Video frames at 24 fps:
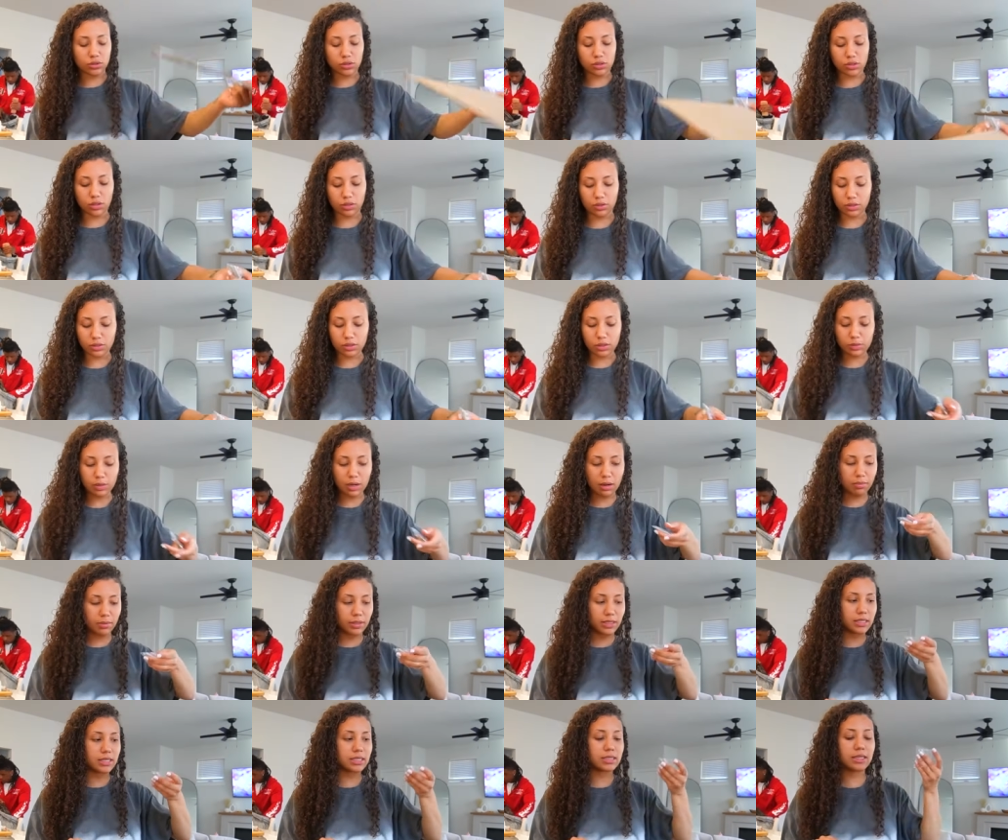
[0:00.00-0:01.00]
So this is
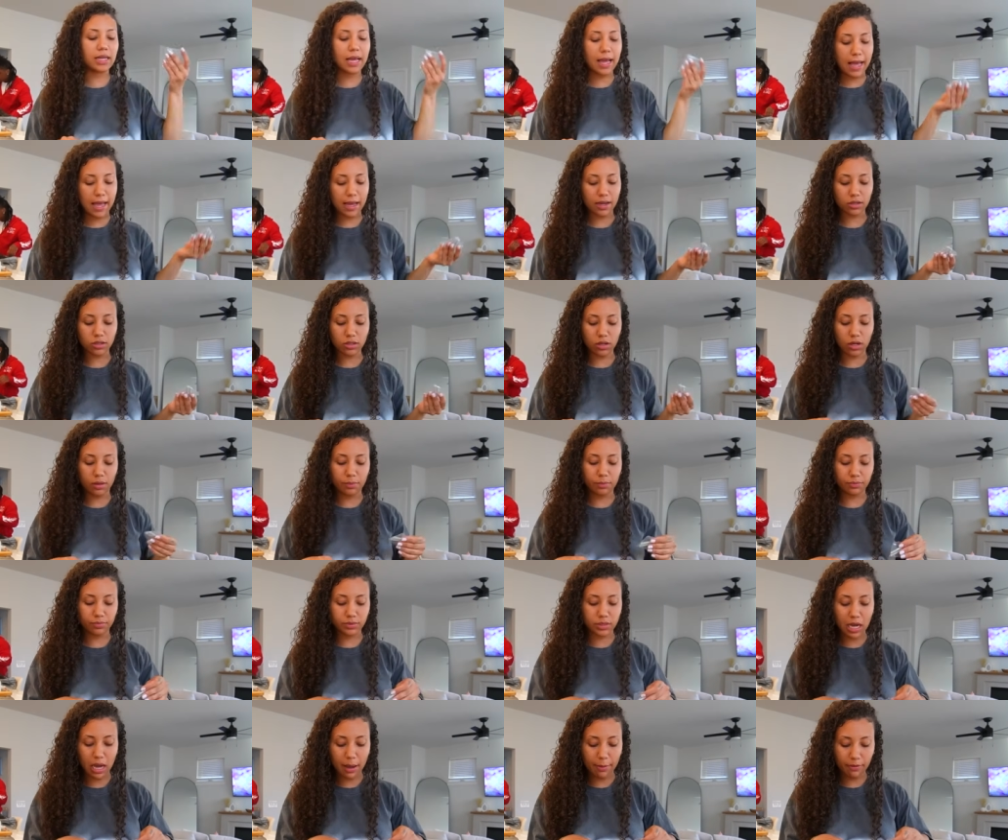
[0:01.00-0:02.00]
probably stacked on
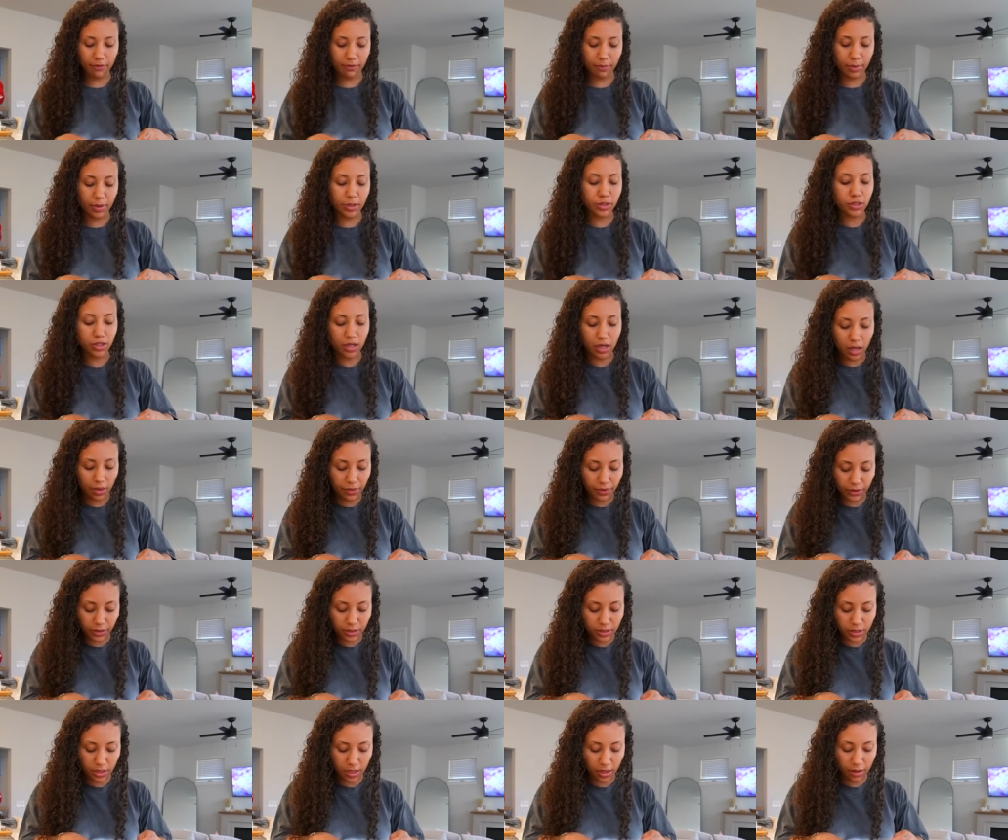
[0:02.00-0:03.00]
top of a bunch of other
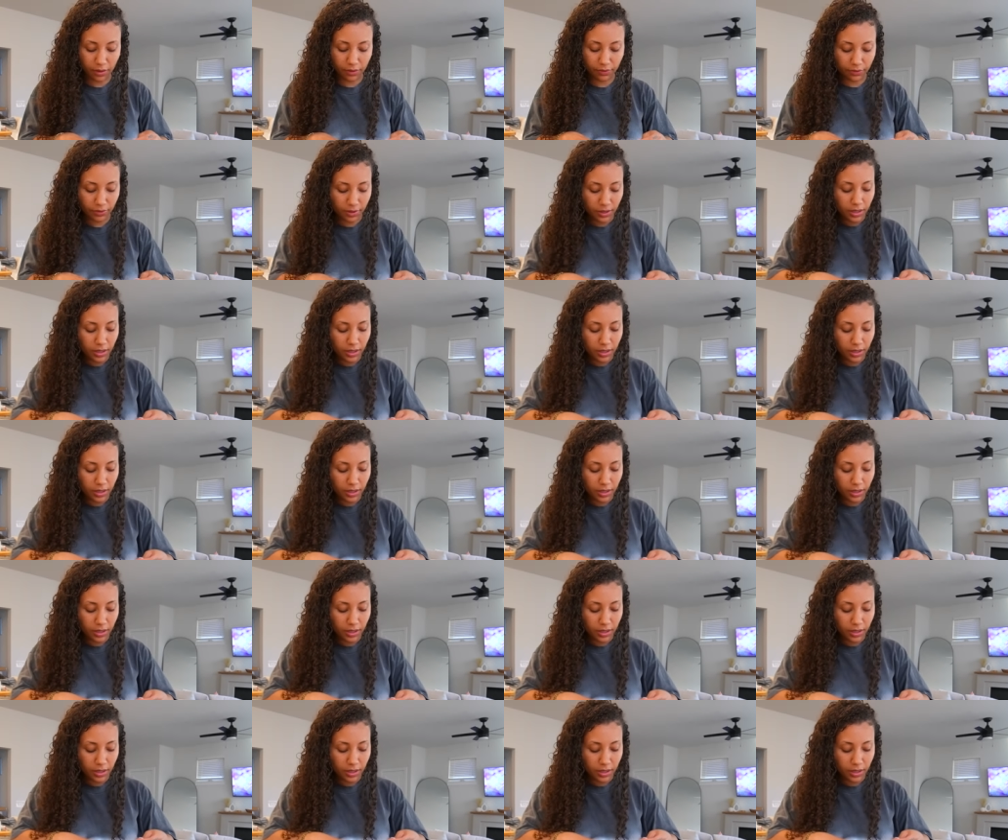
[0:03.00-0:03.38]
stuff.